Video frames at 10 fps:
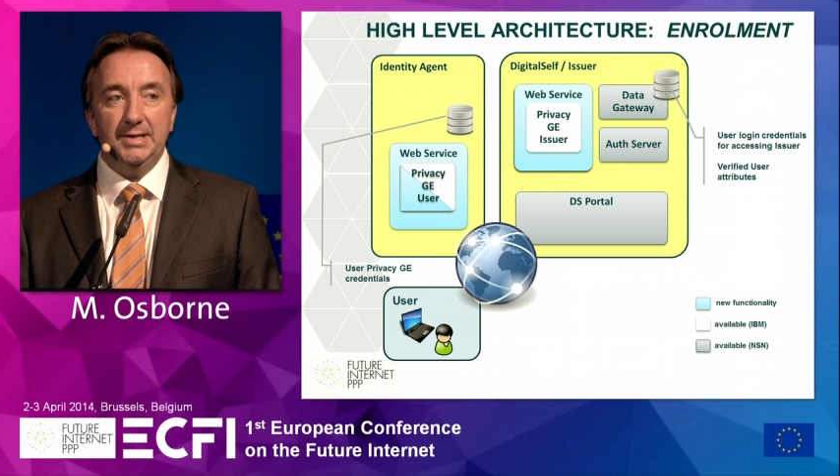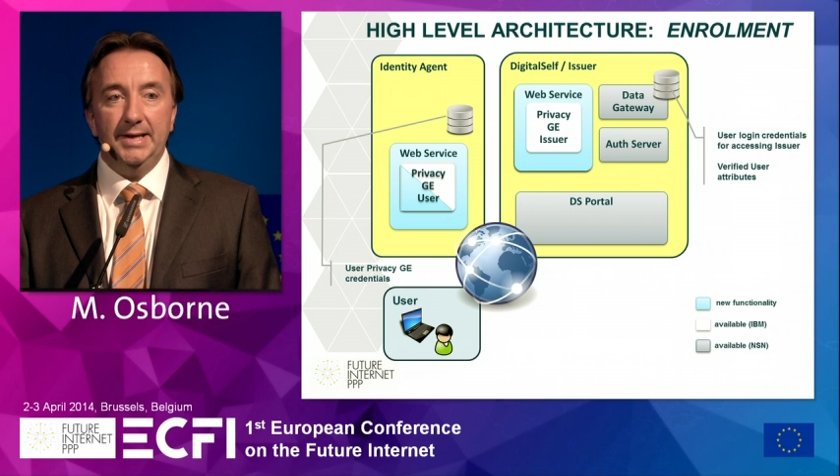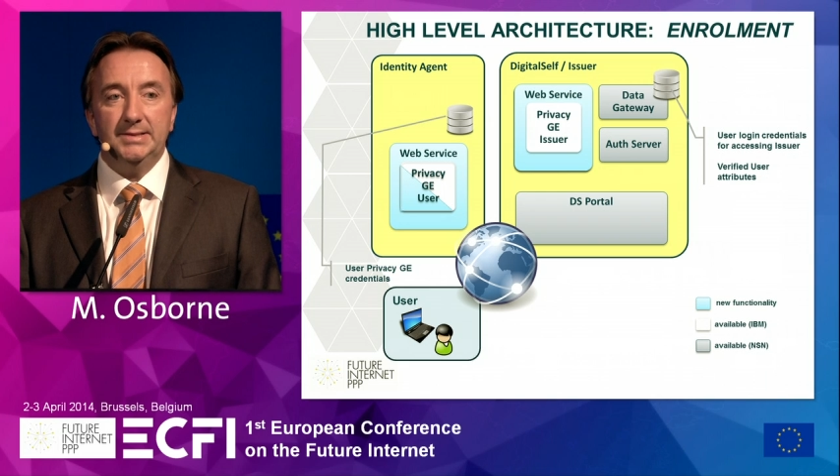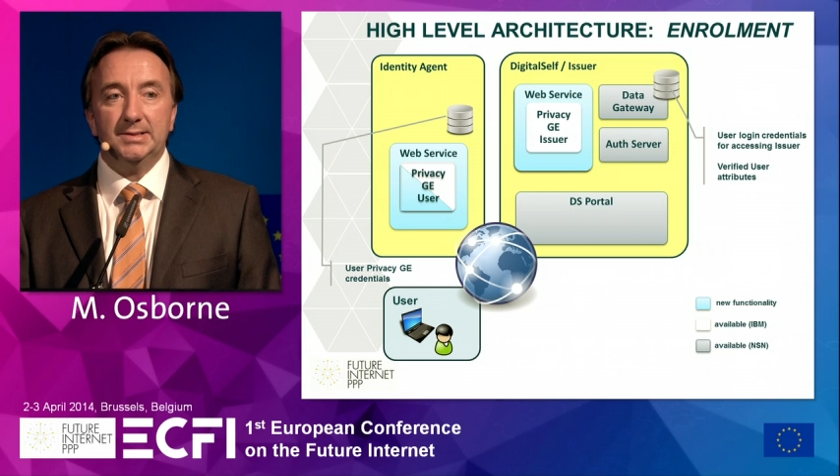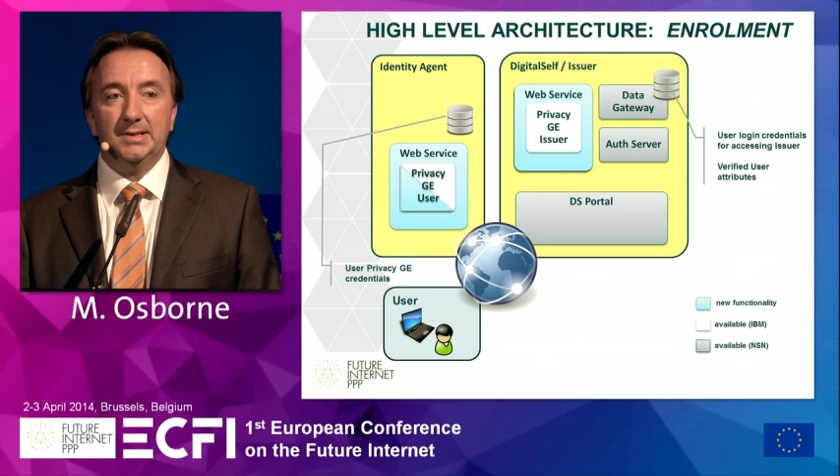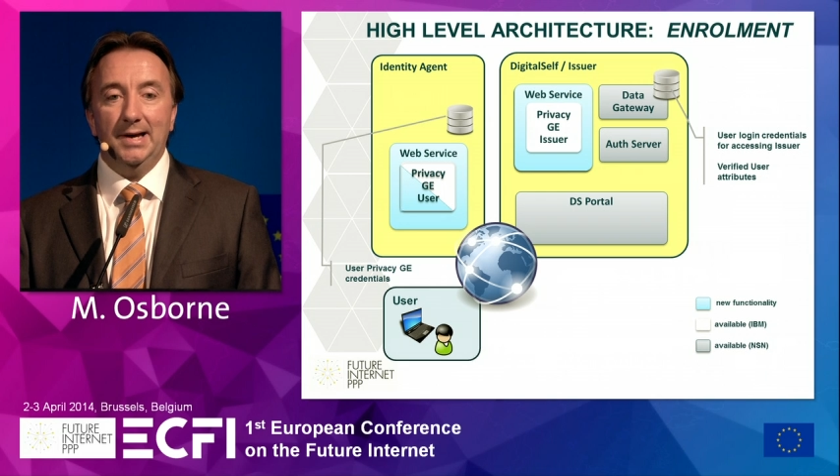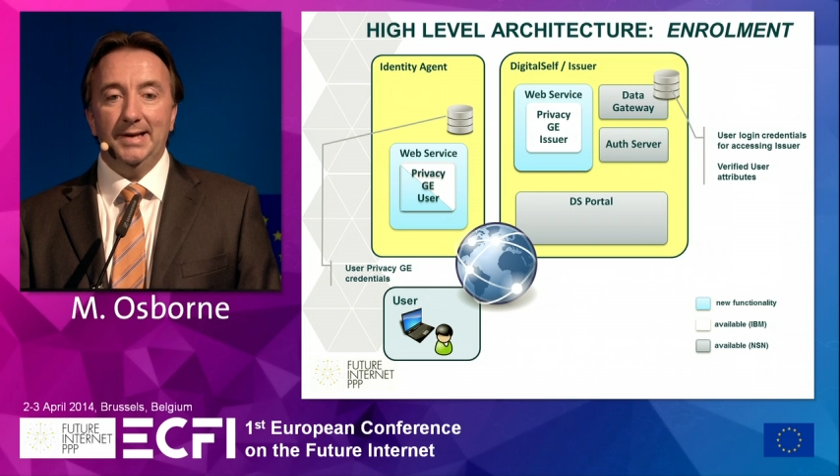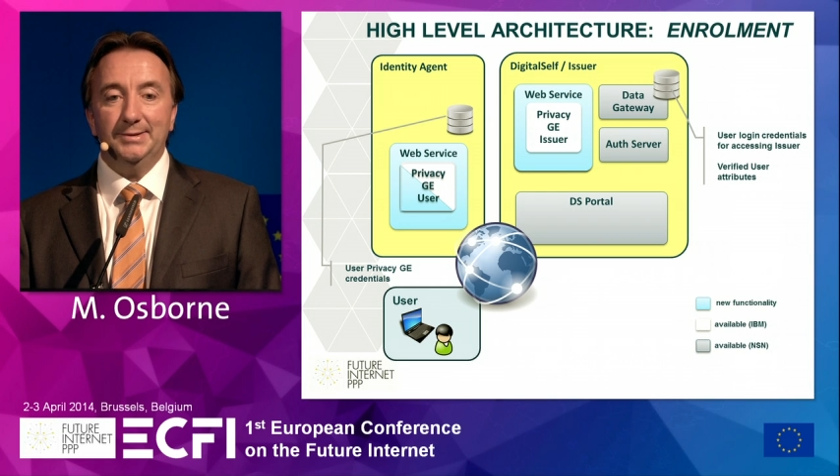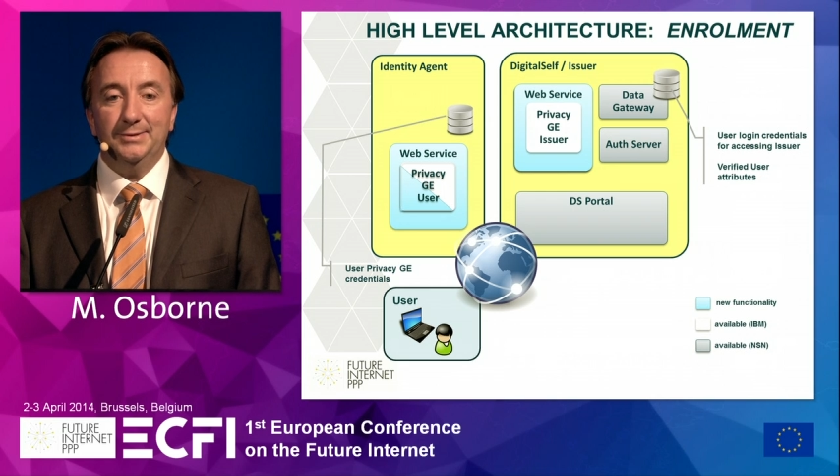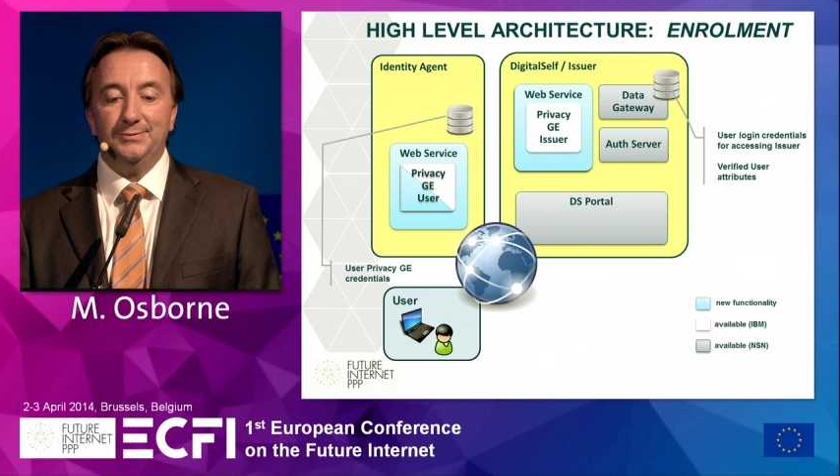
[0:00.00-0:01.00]
It's a
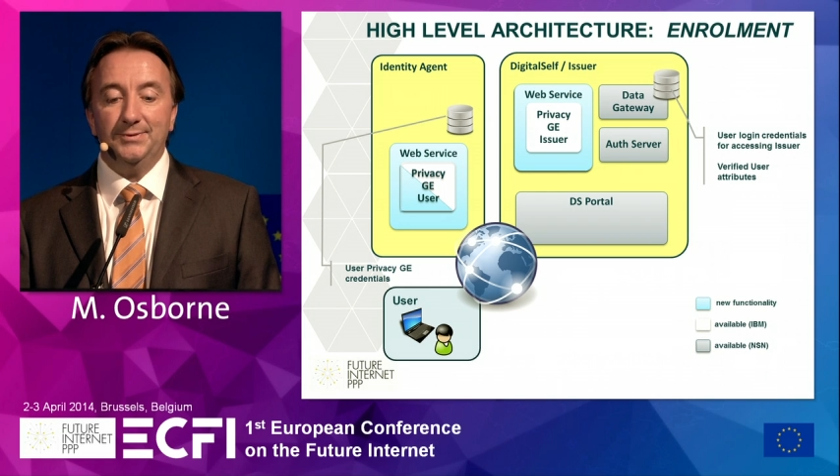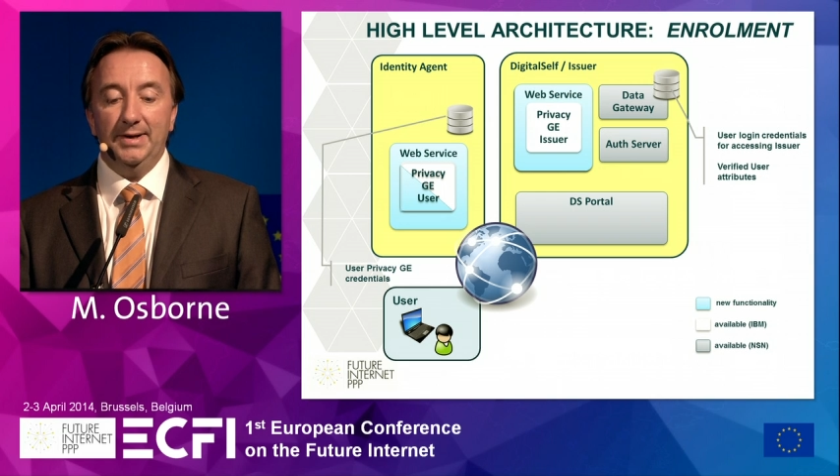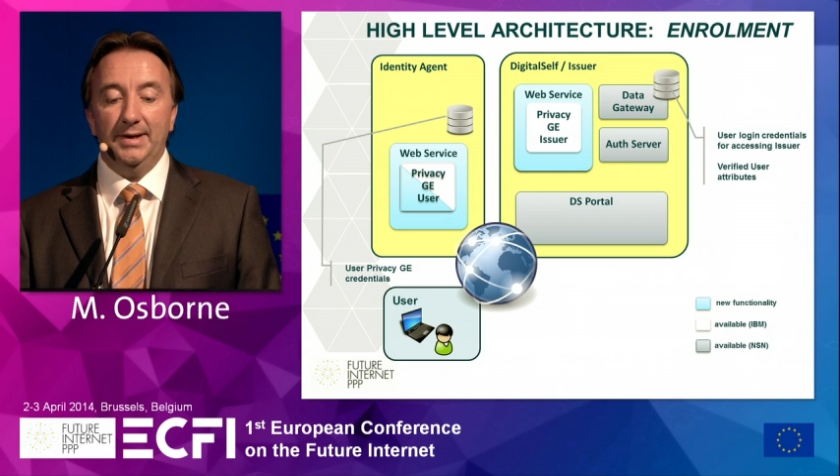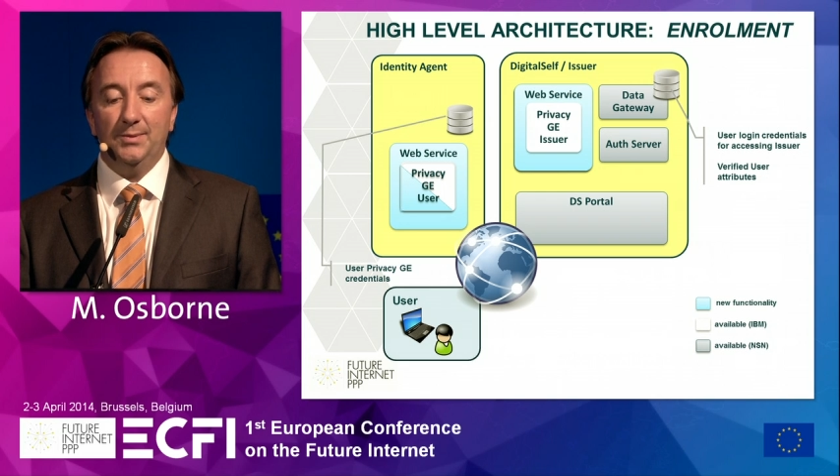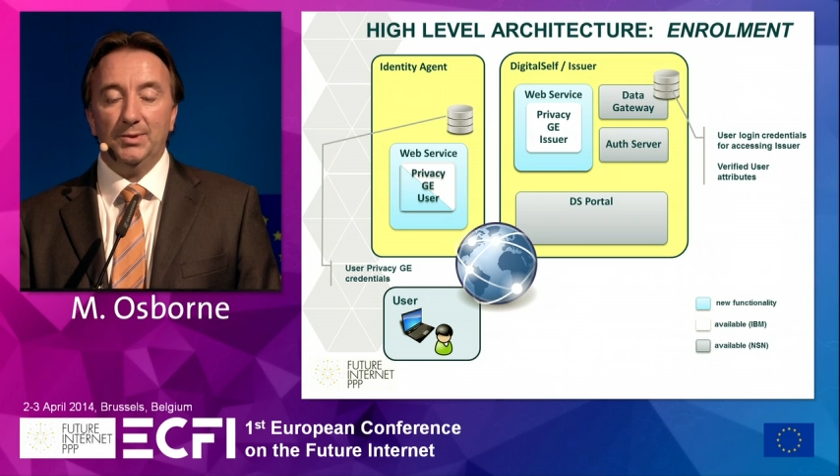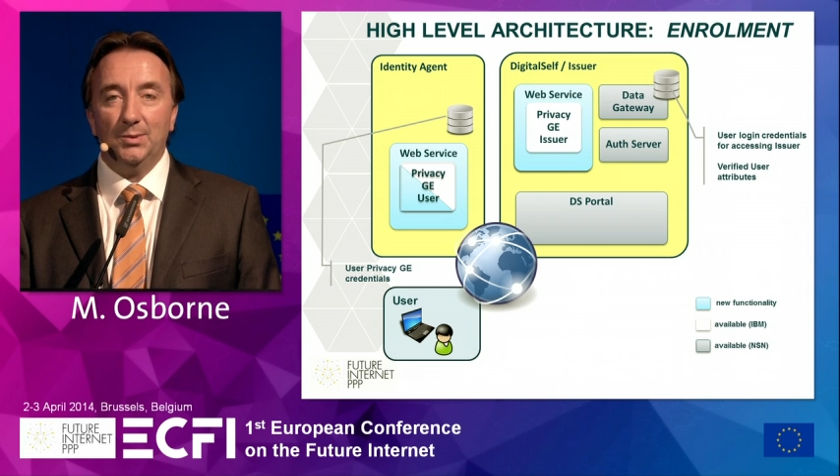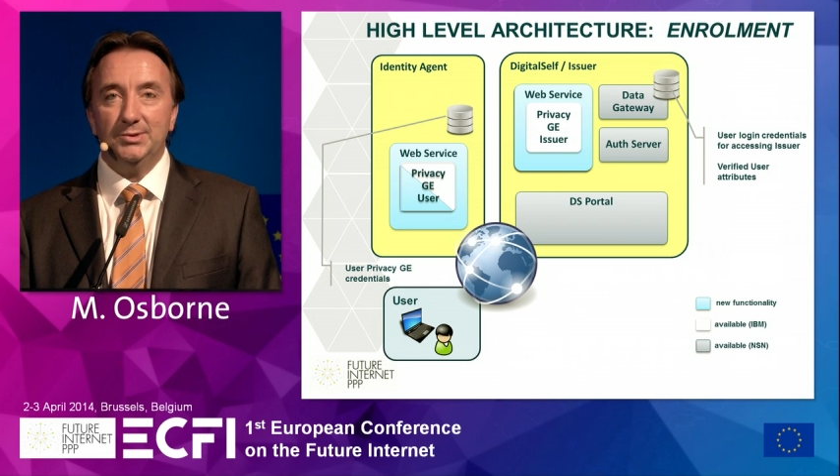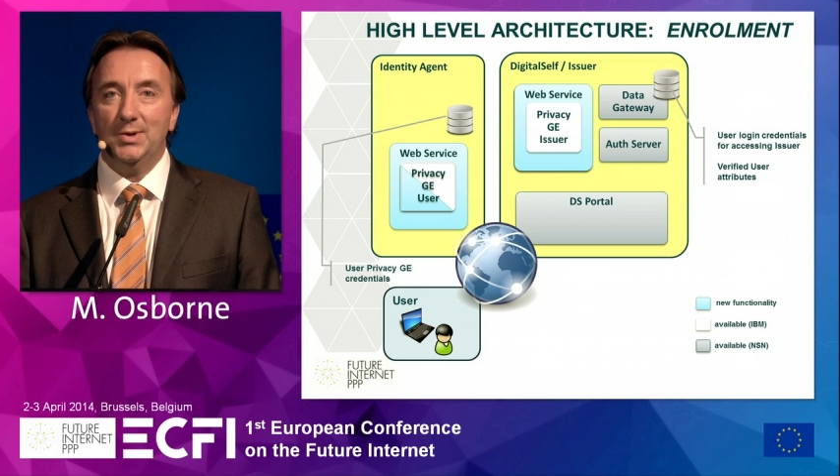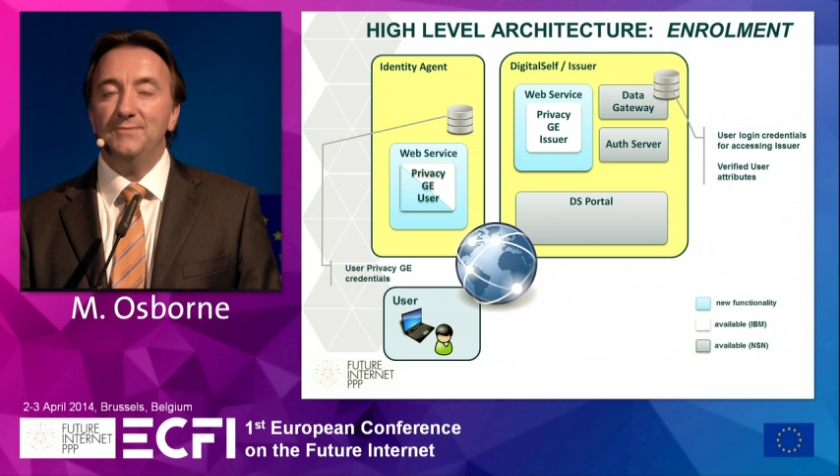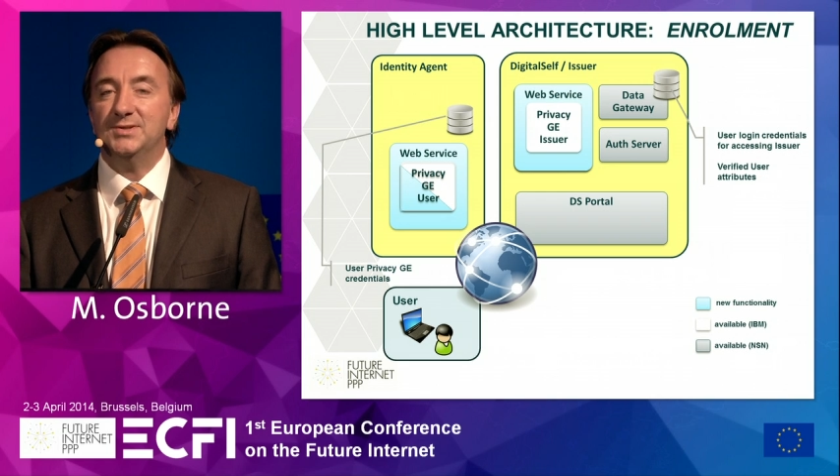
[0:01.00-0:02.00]
kind of, what I want
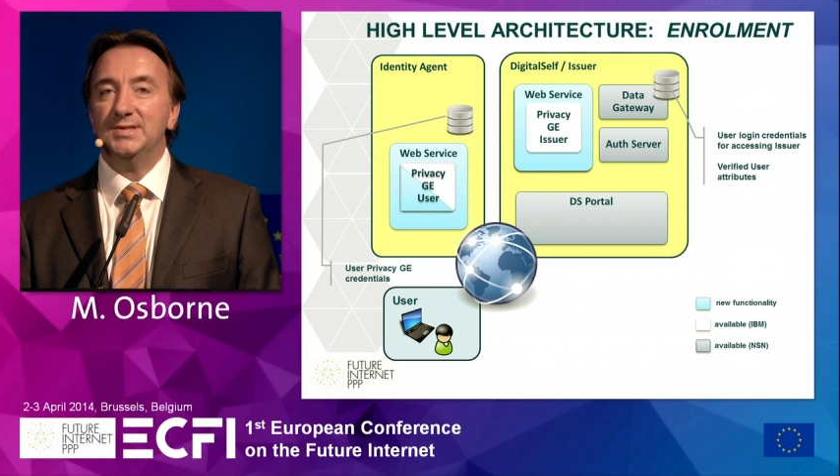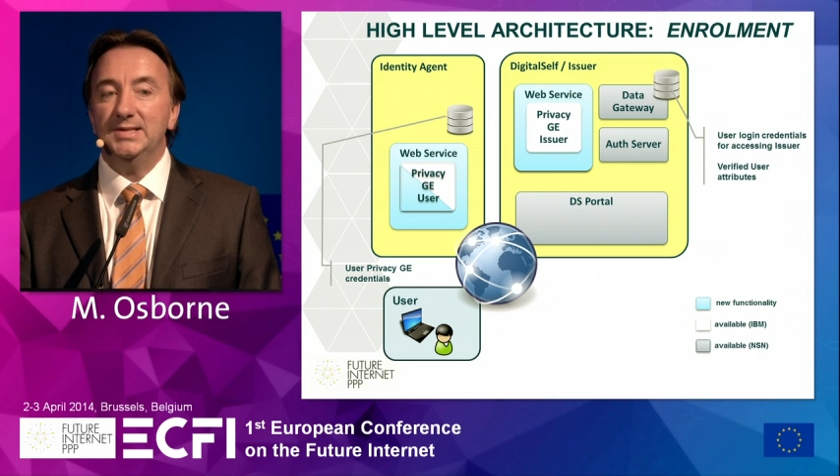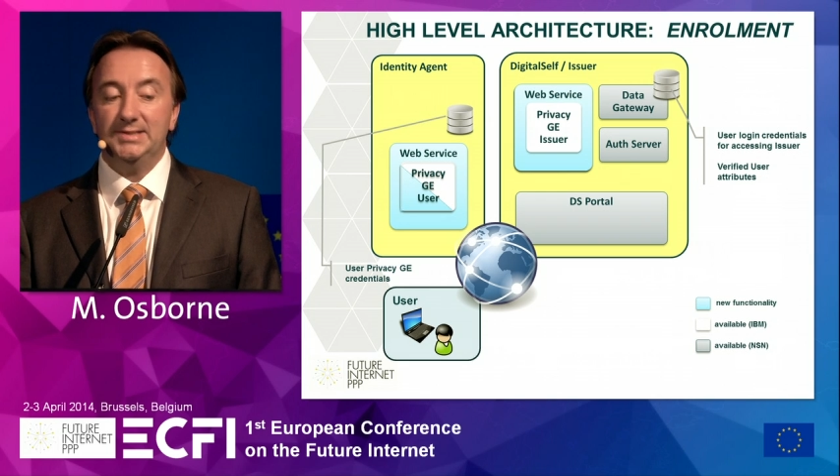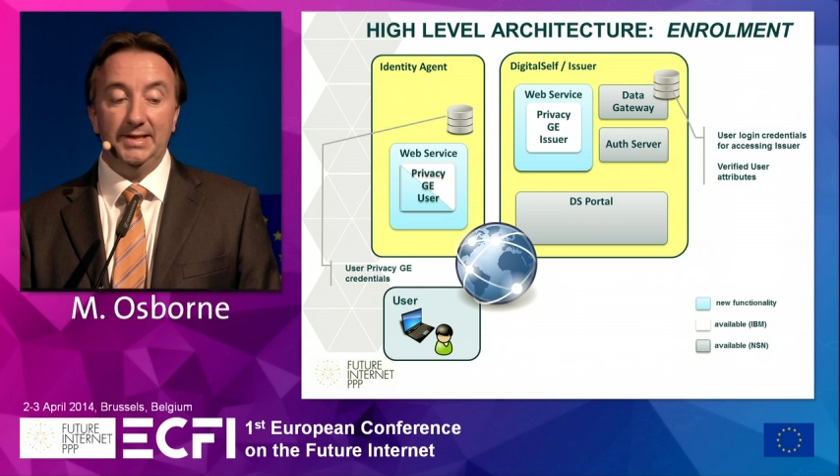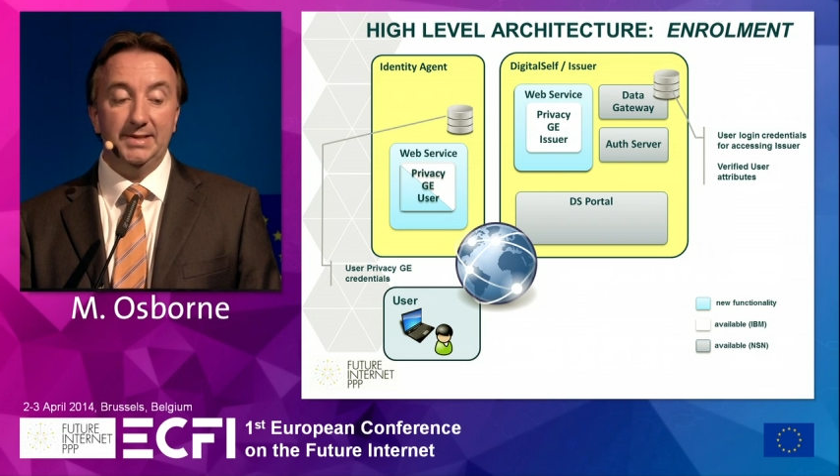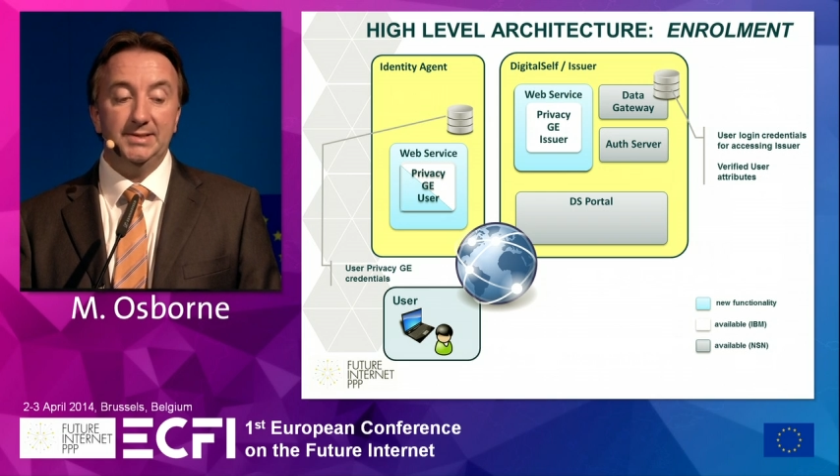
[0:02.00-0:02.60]
to emphasize here,